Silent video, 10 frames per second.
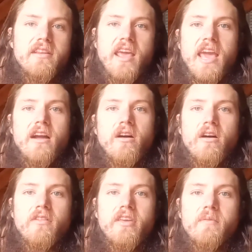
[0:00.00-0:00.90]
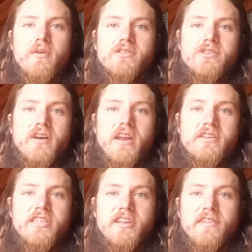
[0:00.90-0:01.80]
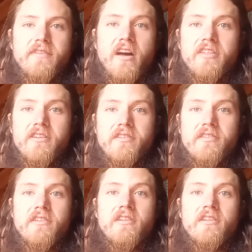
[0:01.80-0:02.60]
take on the emotional energies of others.